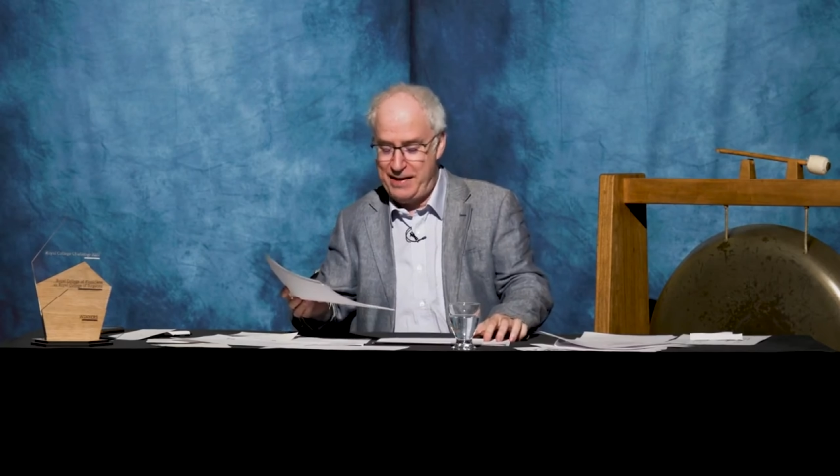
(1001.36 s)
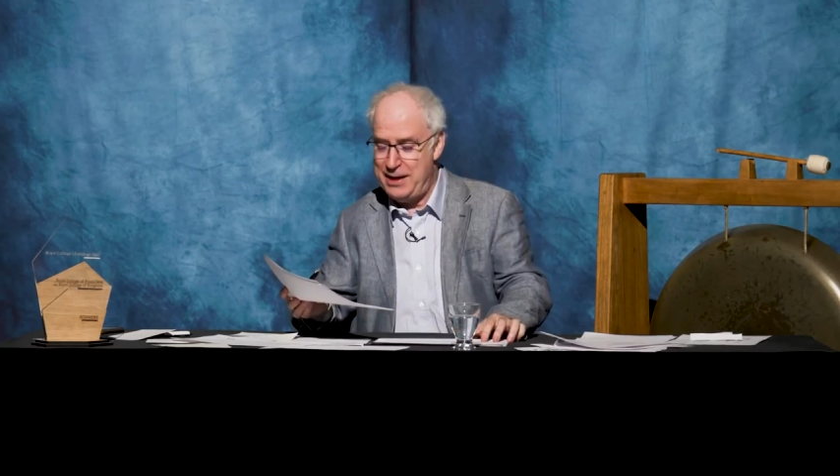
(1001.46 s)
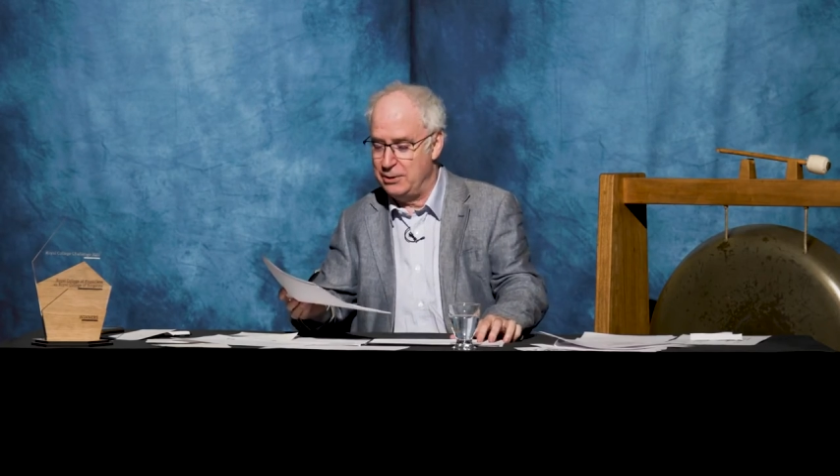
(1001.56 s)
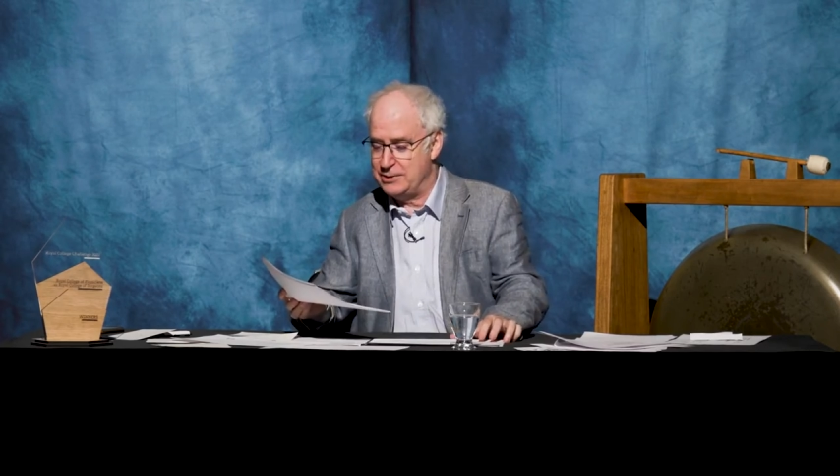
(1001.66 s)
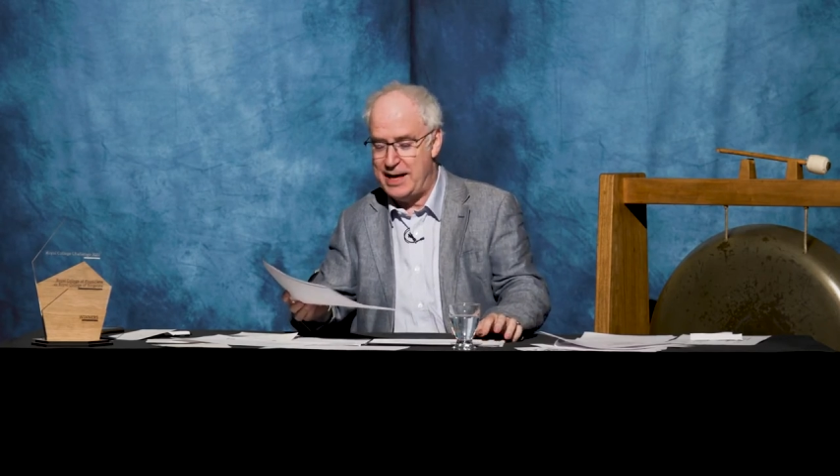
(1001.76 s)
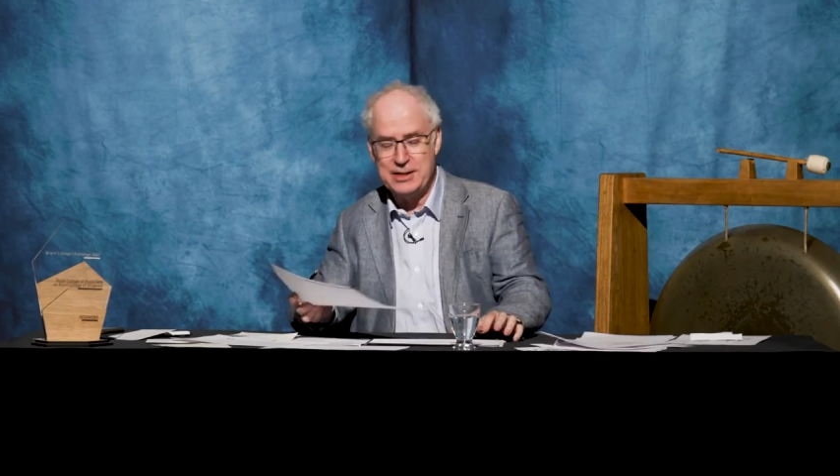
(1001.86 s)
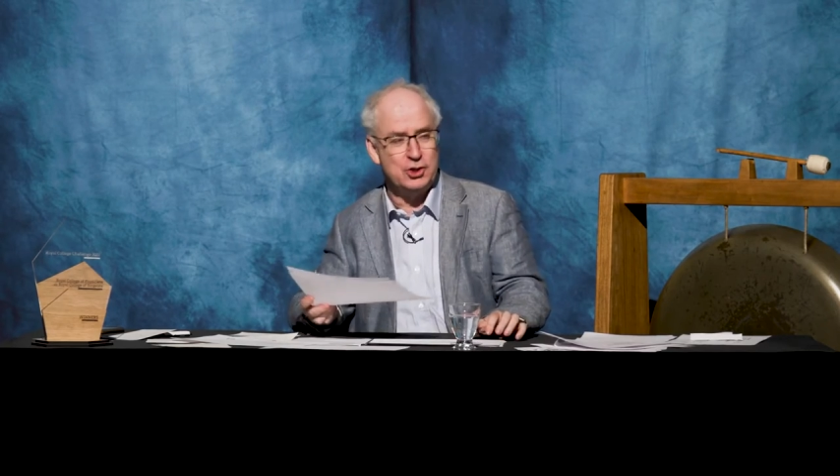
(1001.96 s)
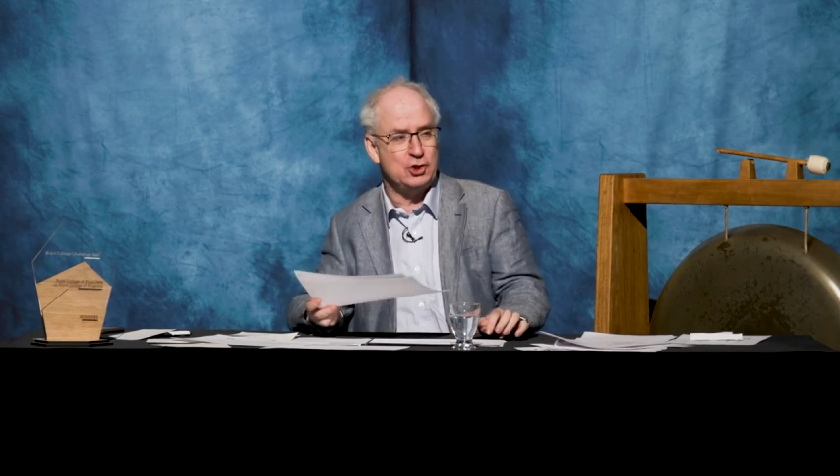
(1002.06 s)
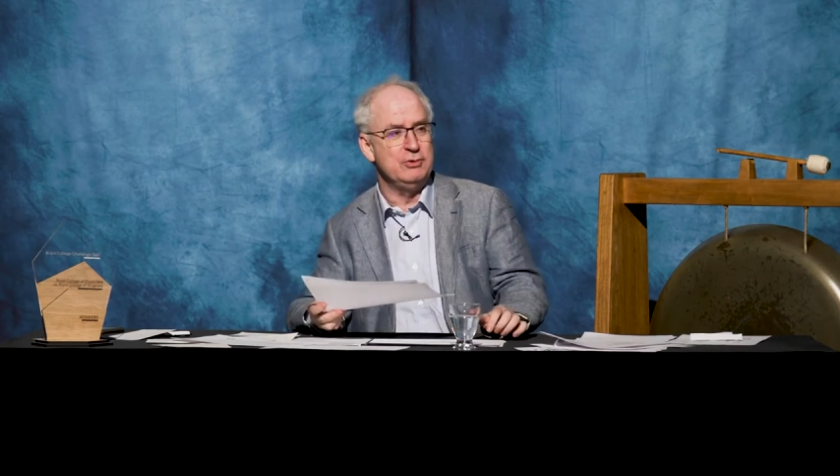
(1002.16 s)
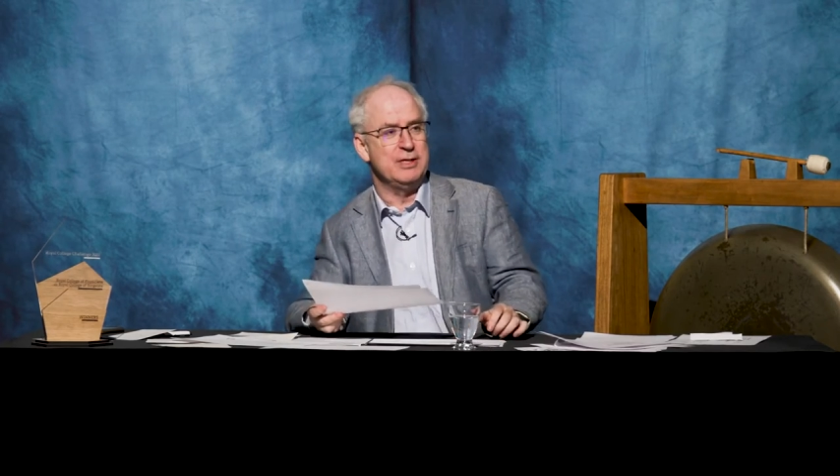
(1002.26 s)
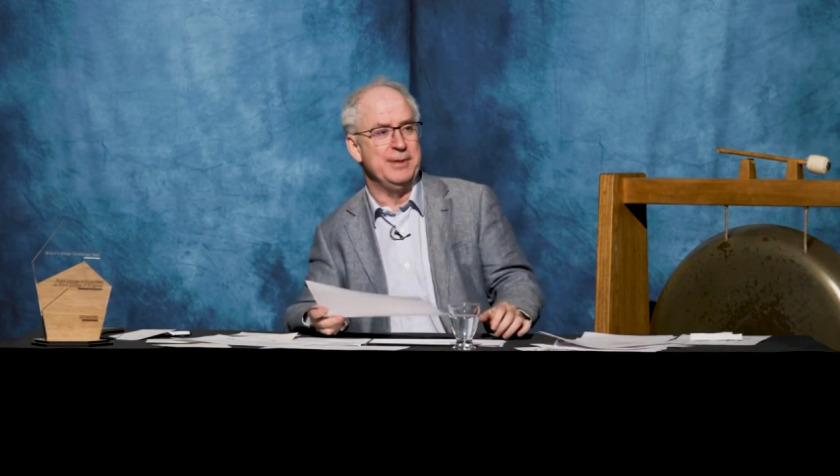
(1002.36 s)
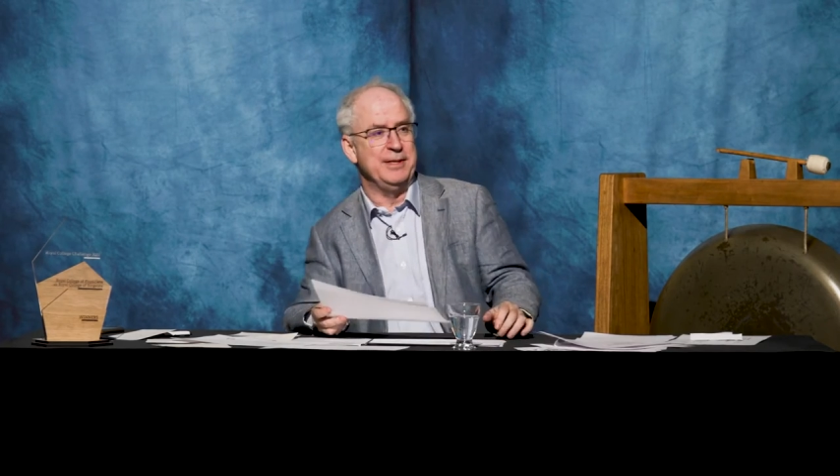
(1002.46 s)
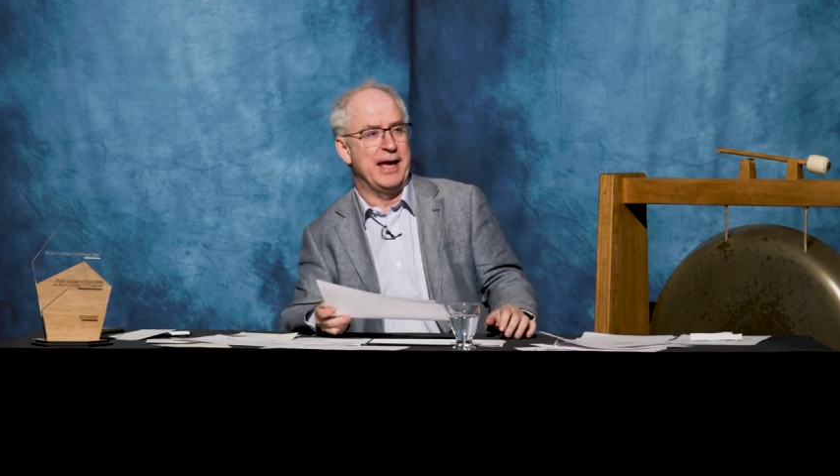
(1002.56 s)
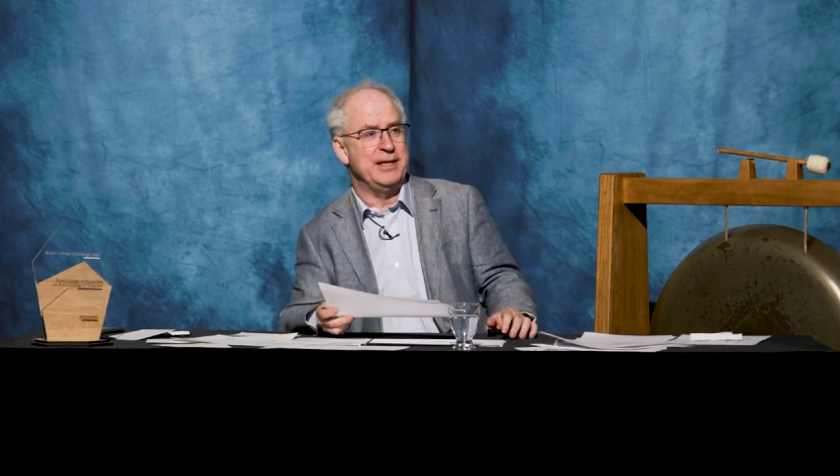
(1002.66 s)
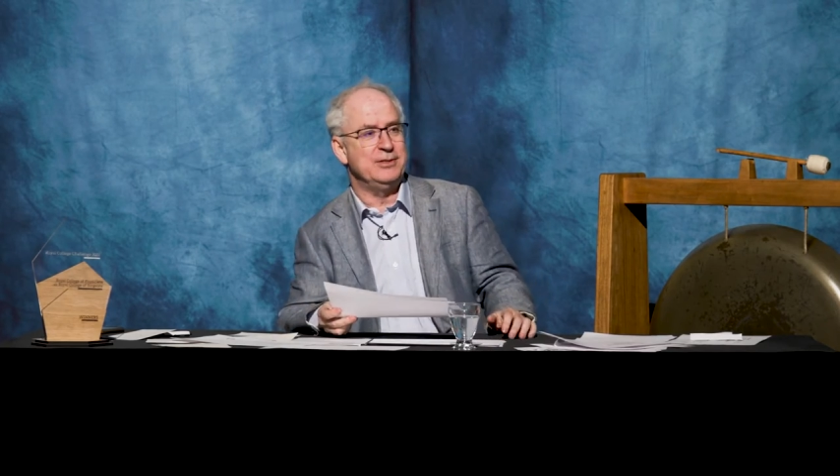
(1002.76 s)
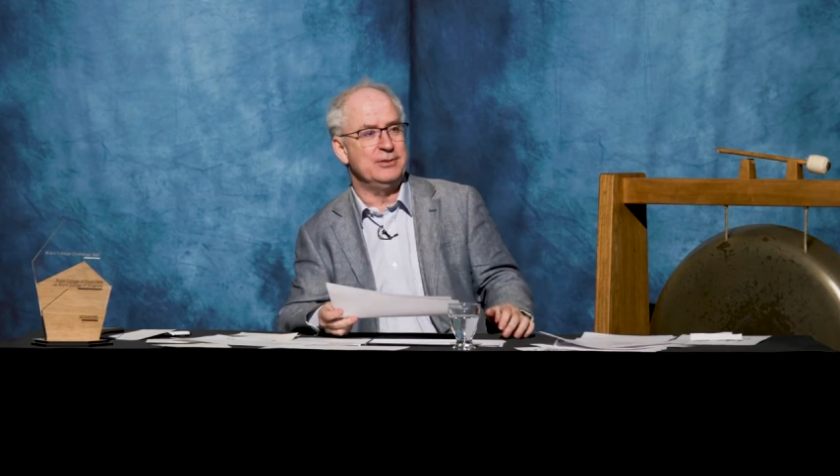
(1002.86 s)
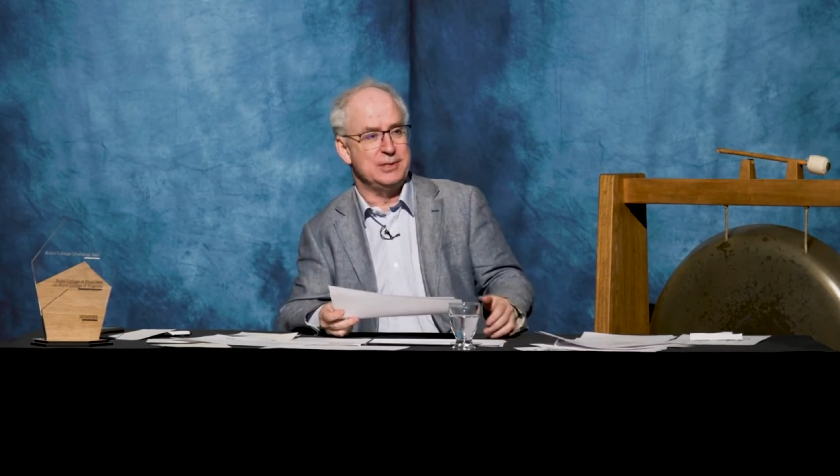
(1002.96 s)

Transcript: failed. They had to shoot him in the end